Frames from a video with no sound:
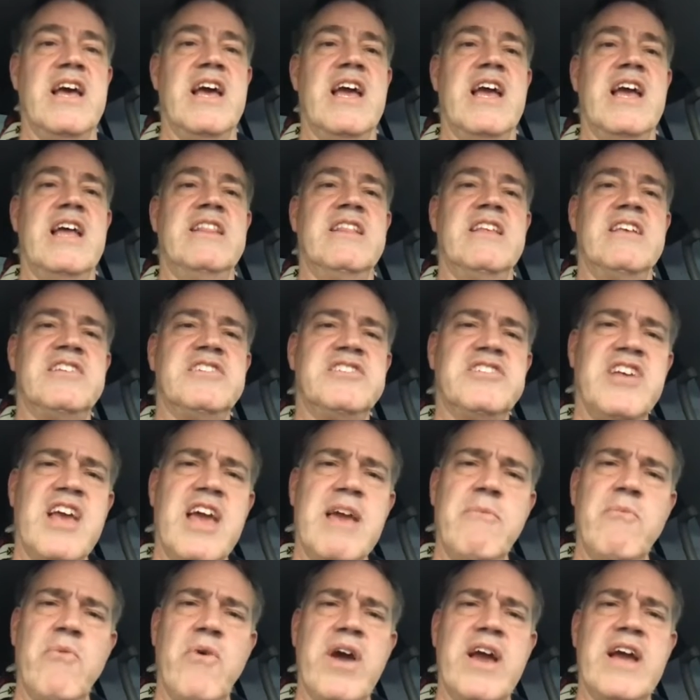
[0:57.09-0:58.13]
In the
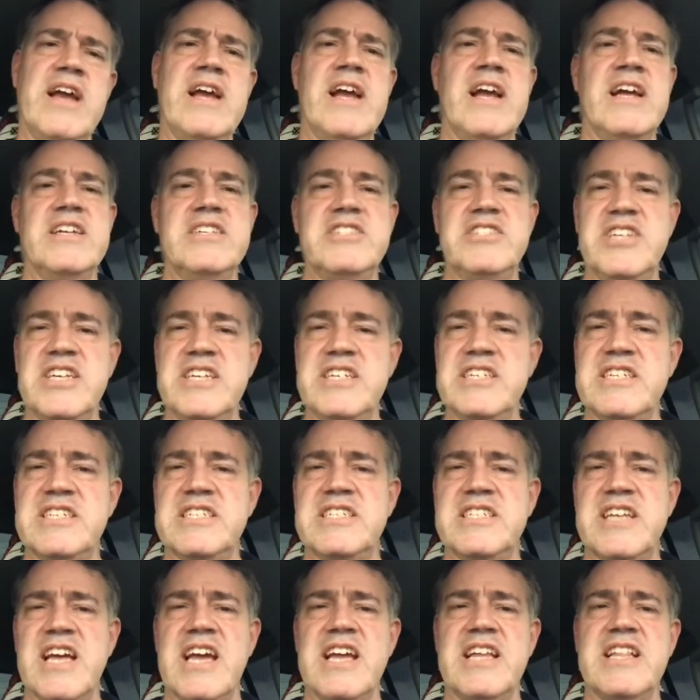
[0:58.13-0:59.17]
same way, Jesus is
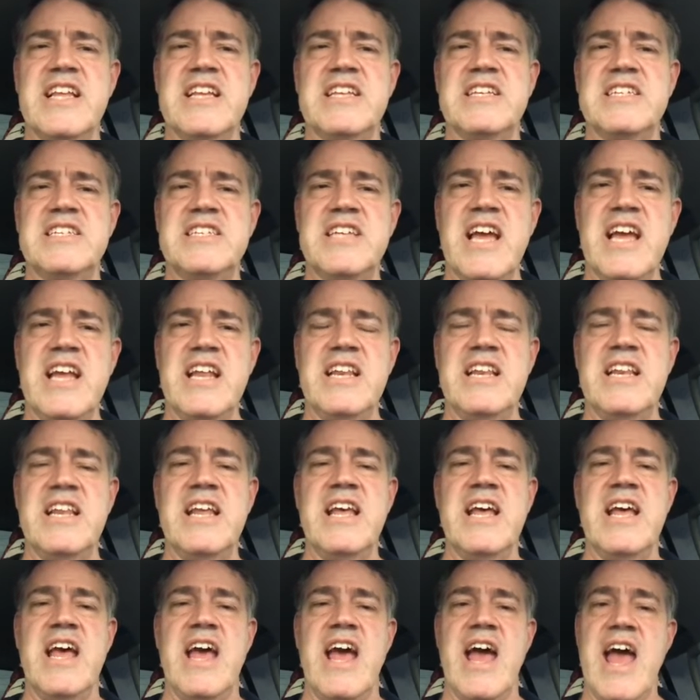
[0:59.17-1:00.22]
saying that Satan
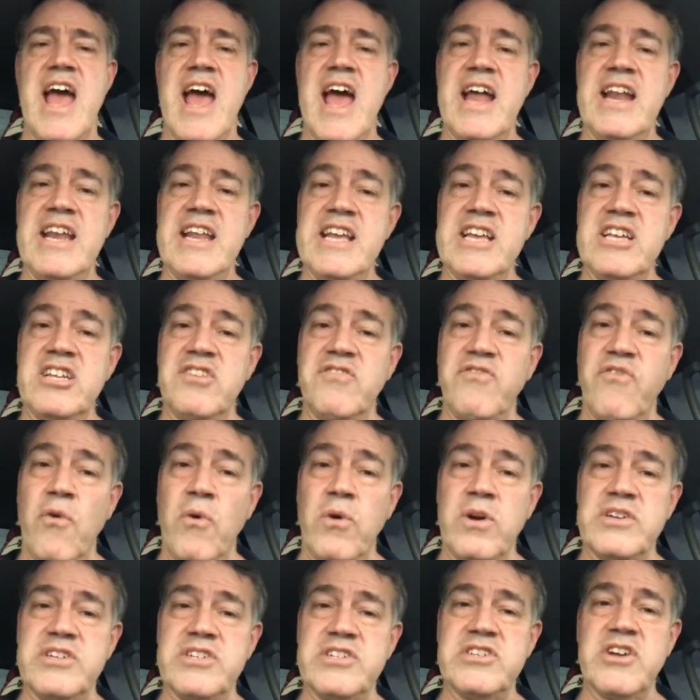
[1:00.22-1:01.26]
and his
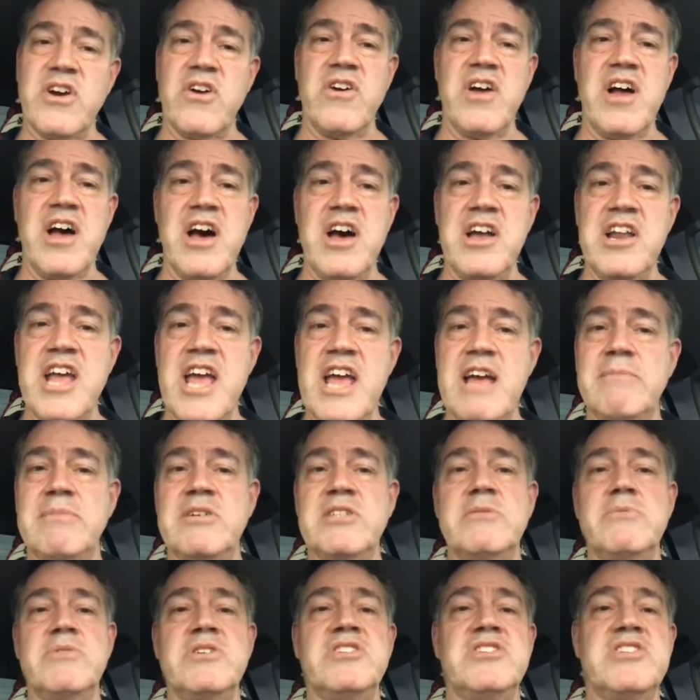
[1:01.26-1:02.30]
forces are unable
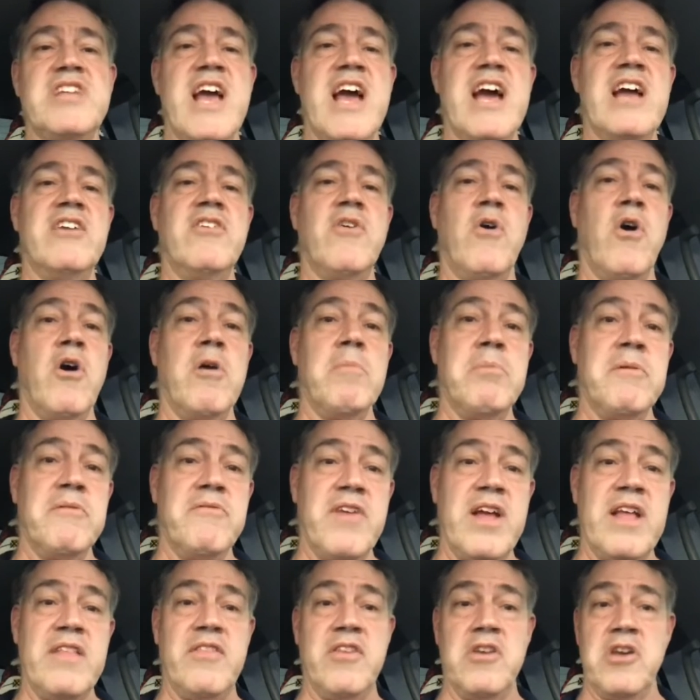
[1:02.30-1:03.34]
to withstand or
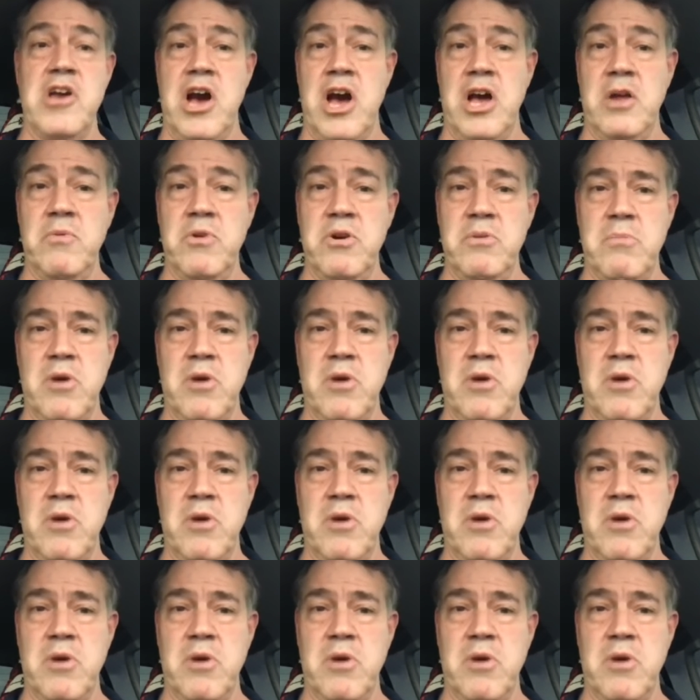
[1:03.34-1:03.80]
prevent the onward